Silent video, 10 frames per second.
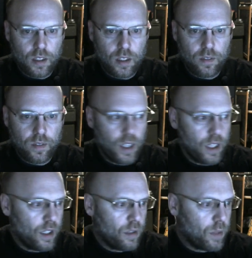
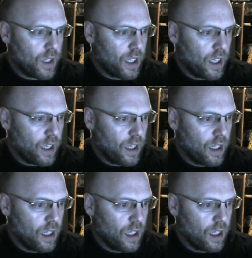Divided by
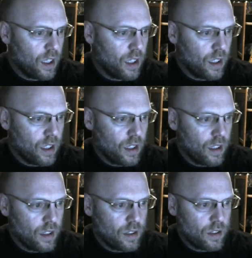
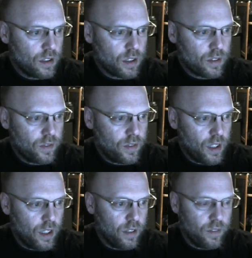
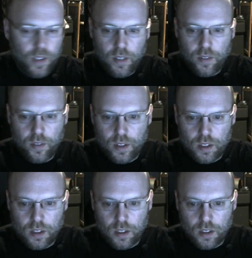
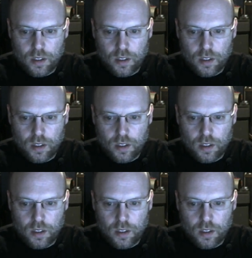65536,